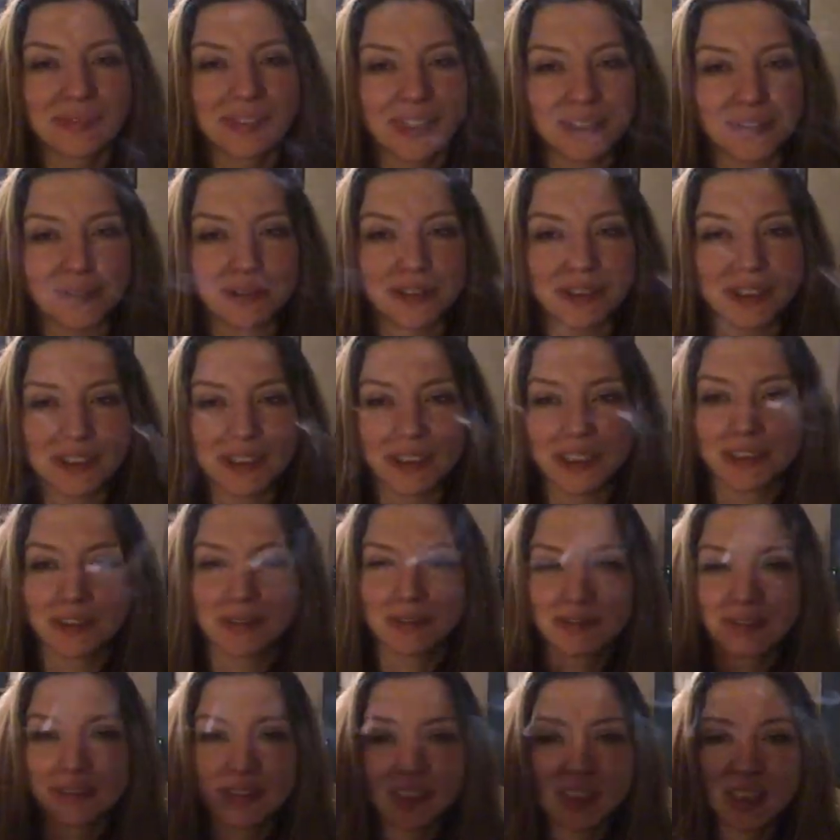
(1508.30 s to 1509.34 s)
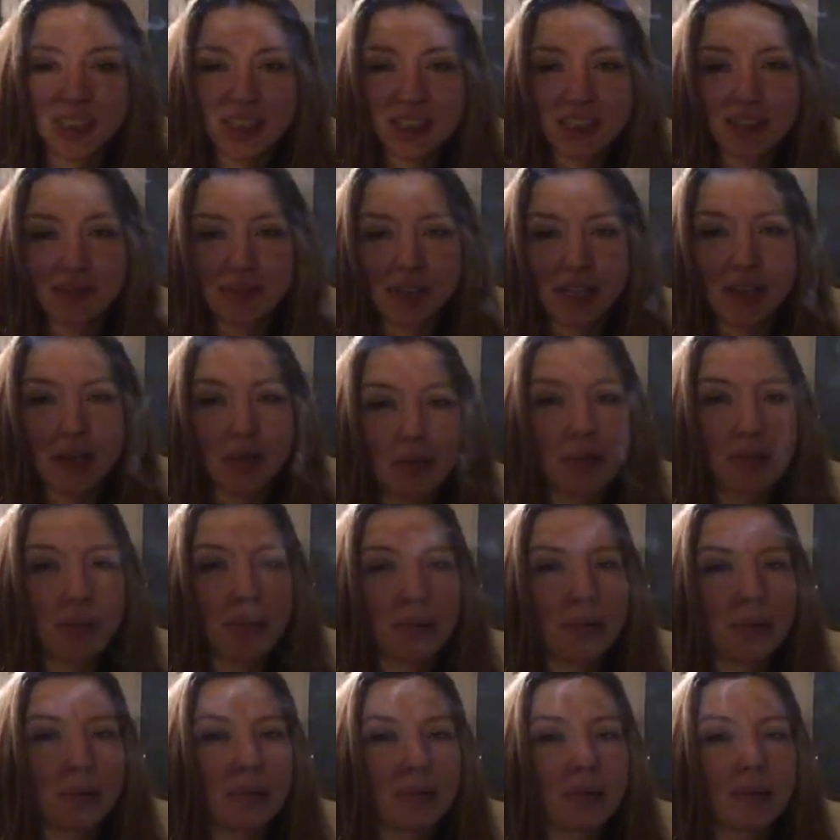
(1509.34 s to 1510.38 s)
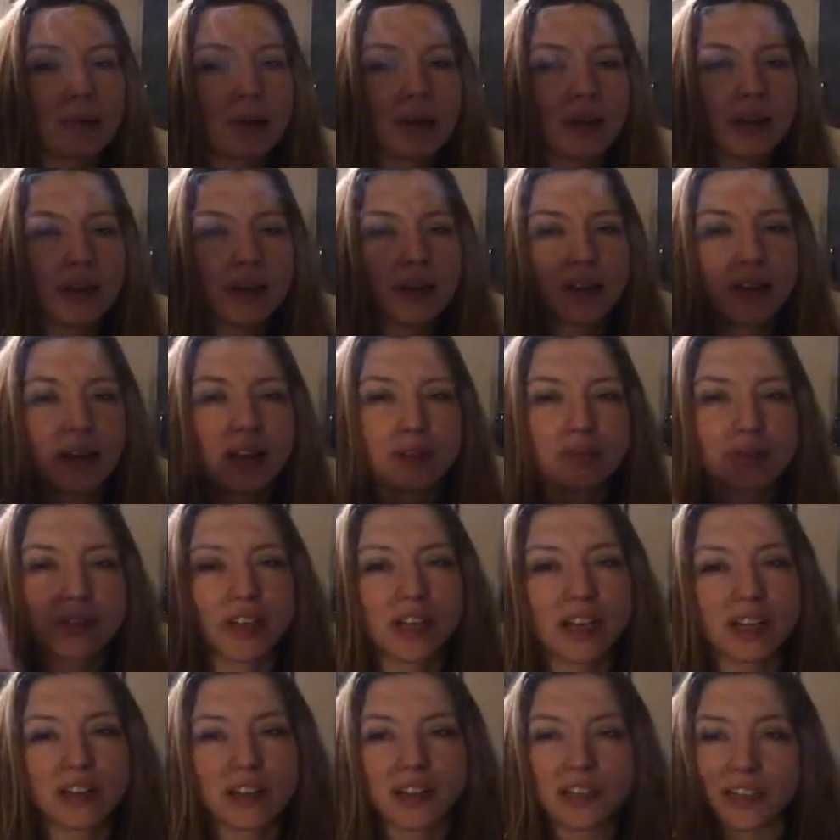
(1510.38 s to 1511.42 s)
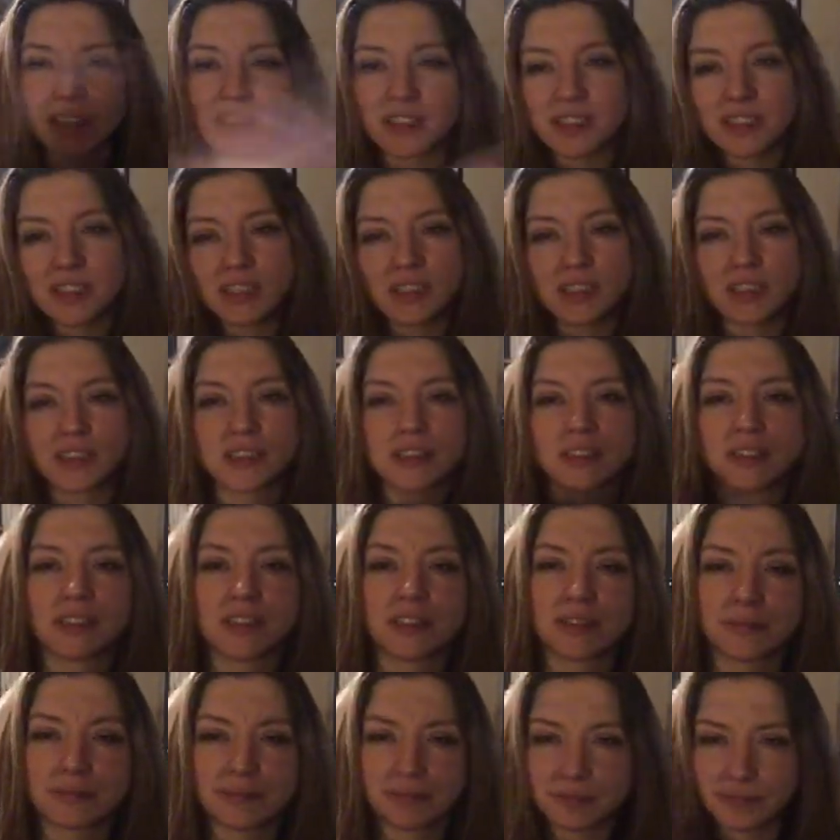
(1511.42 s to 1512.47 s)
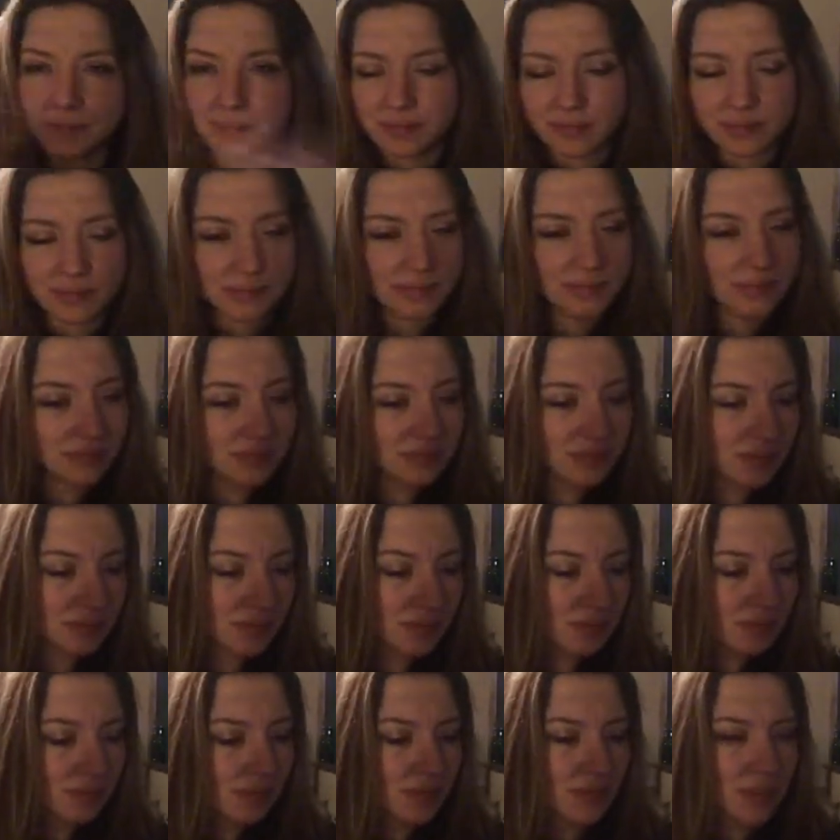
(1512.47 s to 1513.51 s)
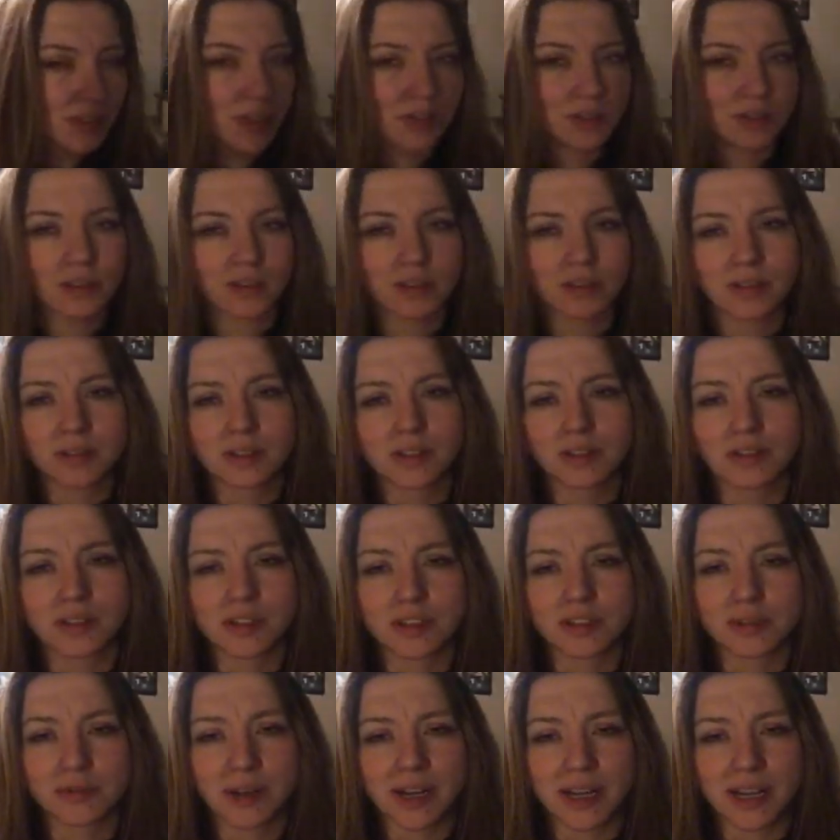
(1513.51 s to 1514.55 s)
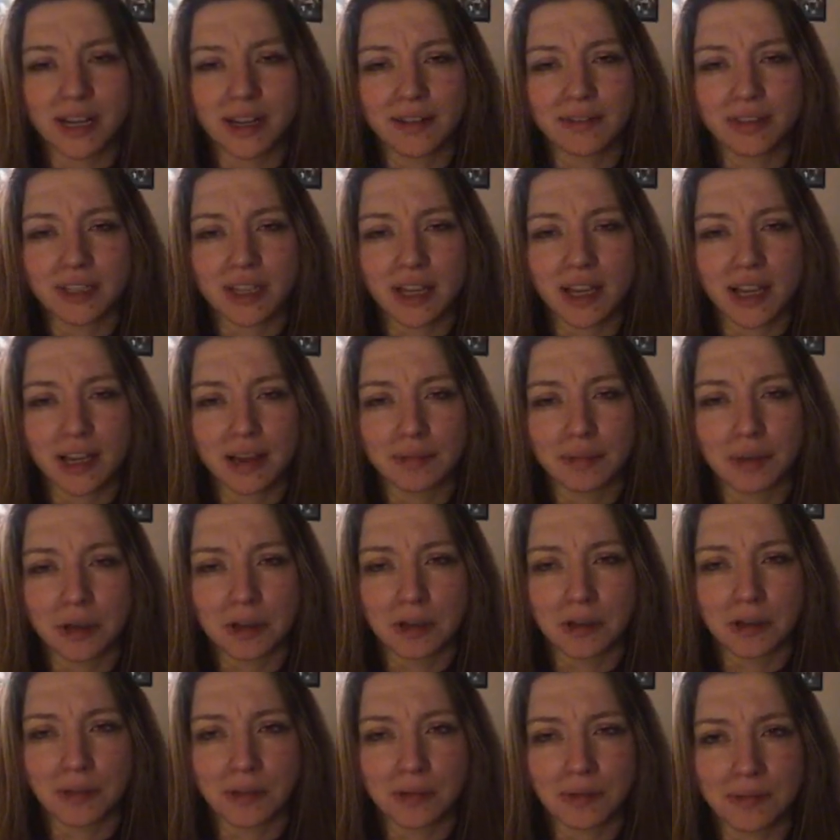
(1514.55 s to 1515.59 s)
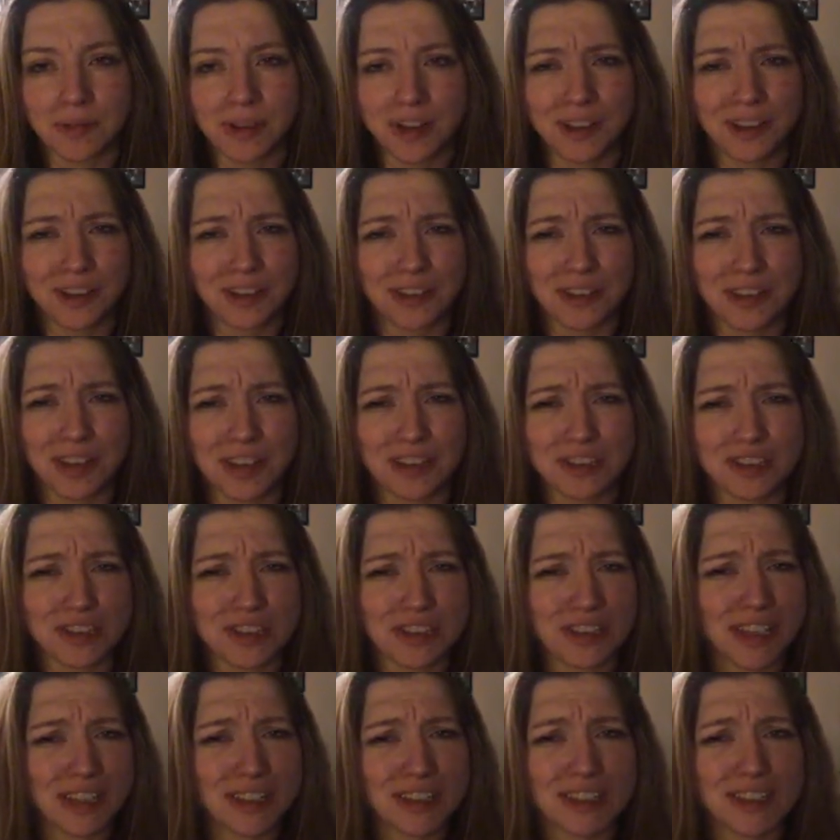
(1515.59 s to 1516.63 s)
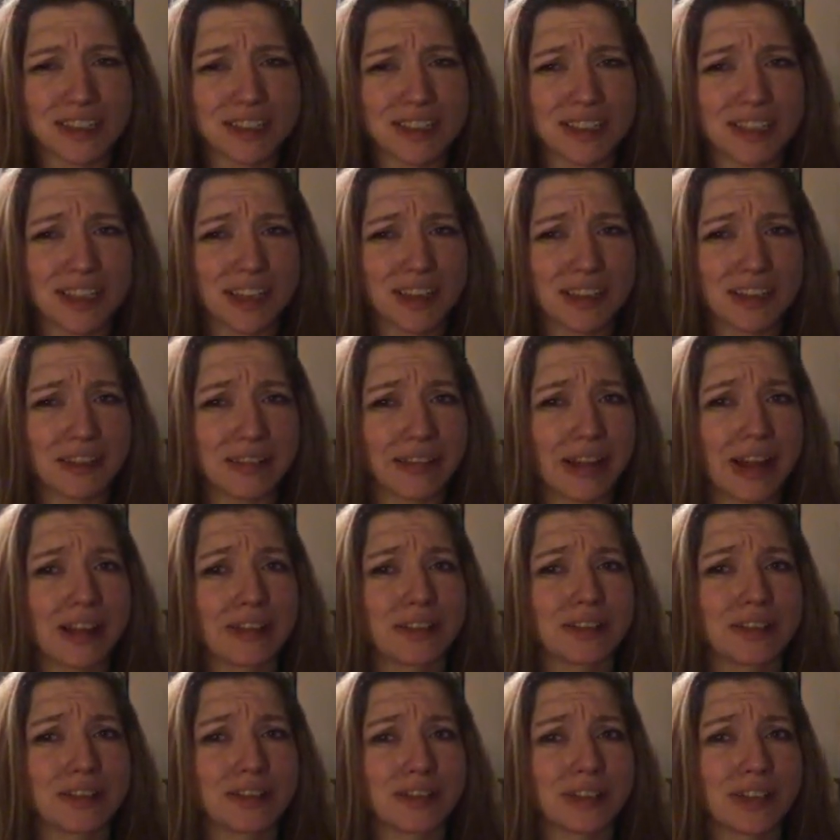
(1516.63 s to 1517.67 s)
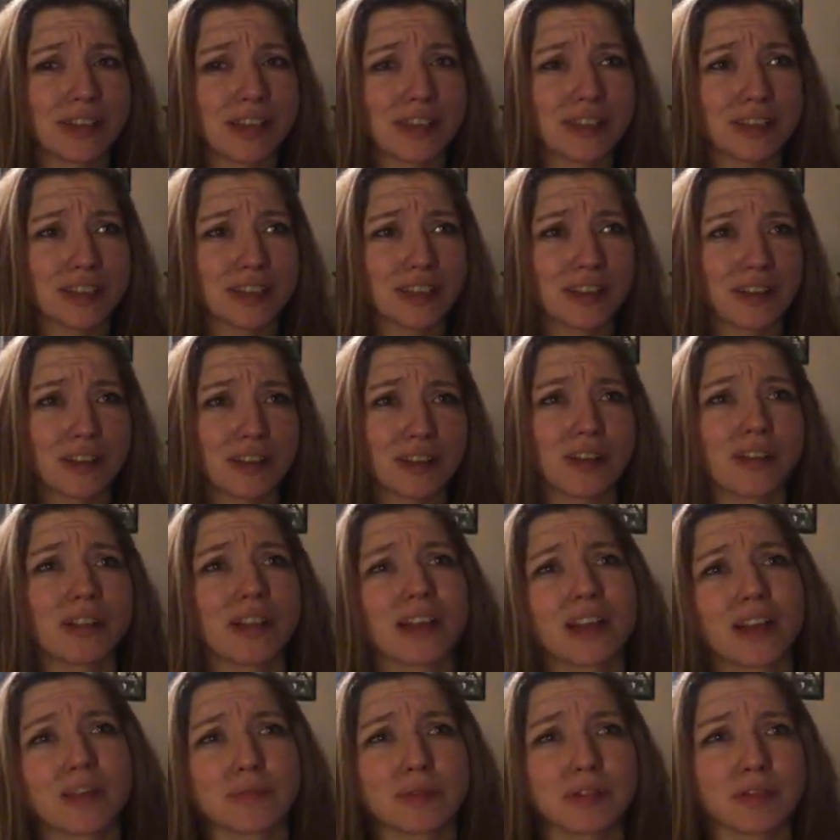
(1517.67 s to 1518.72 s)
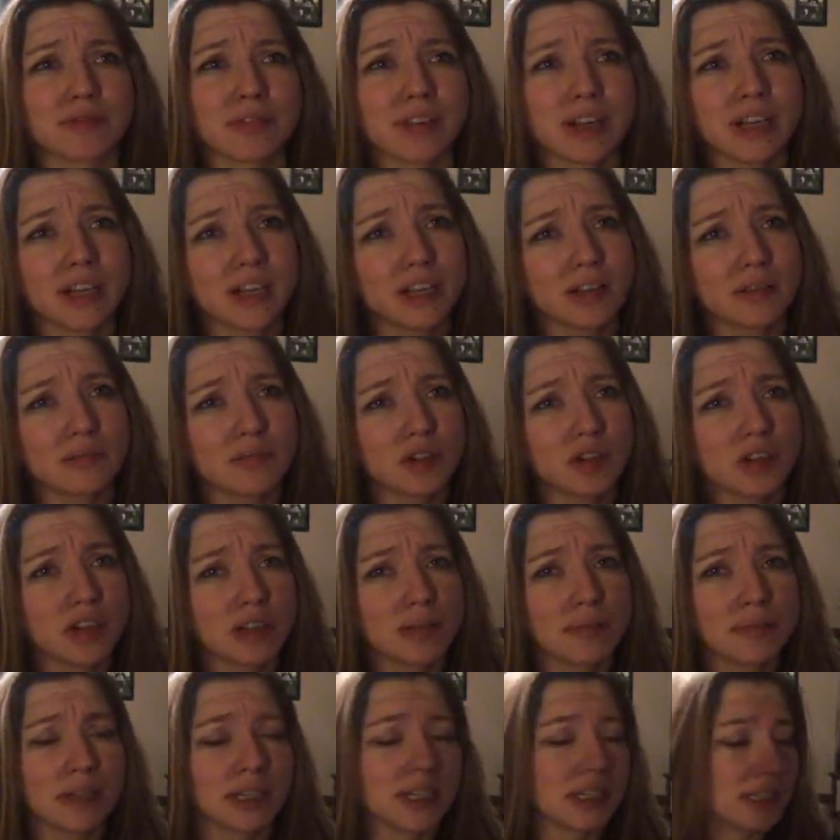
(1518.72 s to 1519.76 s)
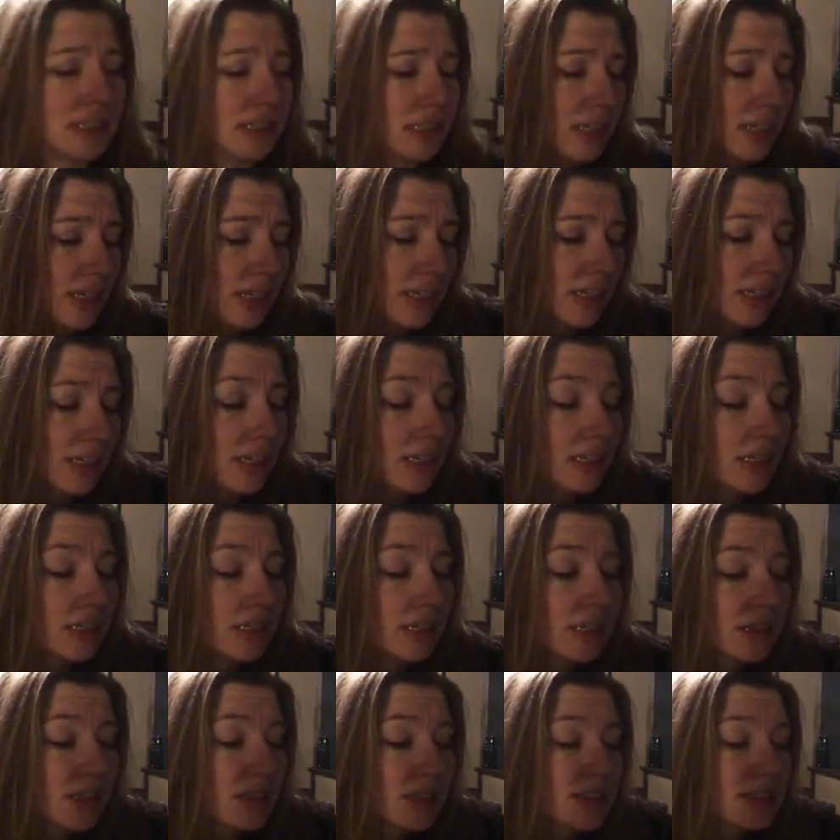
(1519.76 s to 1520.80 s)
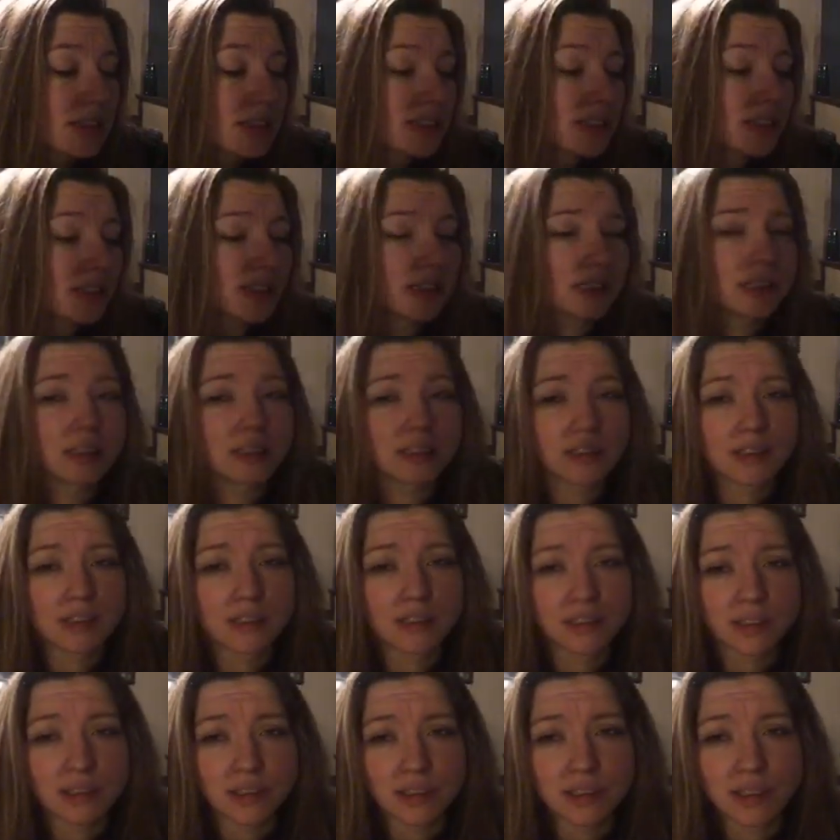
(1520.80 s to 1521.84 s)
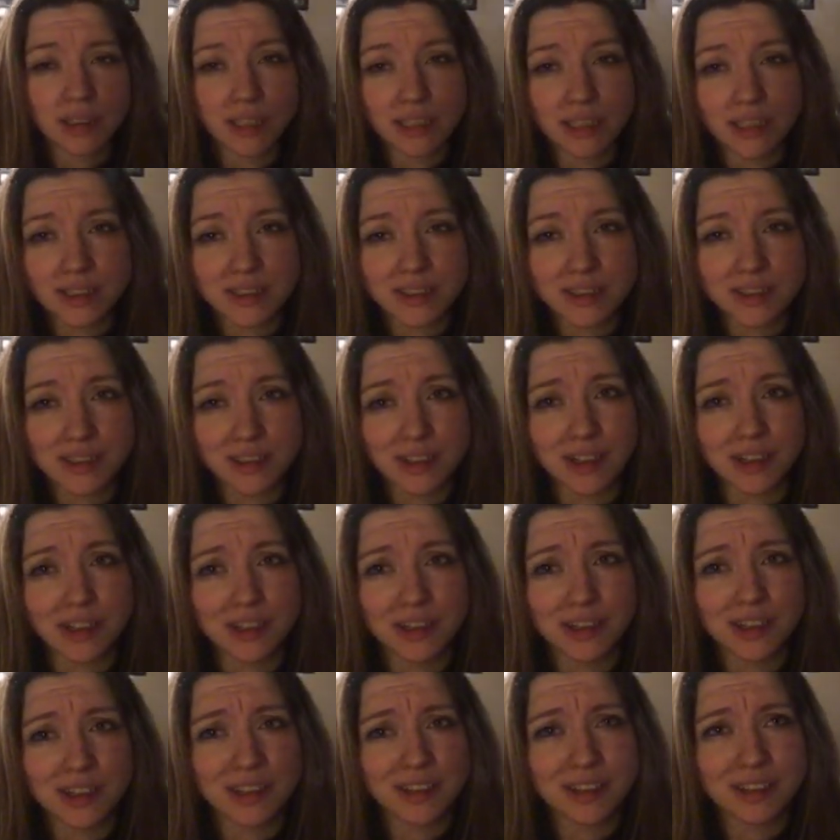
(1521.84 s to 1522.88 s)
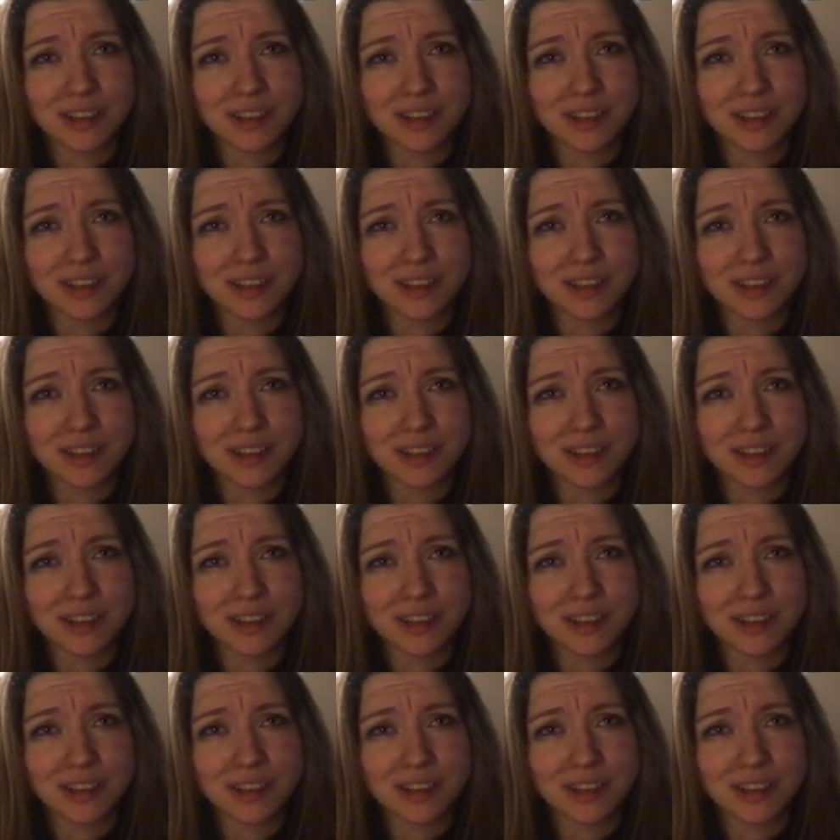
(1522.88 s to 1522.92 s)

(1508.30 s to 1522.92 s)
Definitely. Because I'm like, I'm trying to like still do this when I have time, other than just like sitting around doing nothing. Although like I've been reading more, but still, like it's dark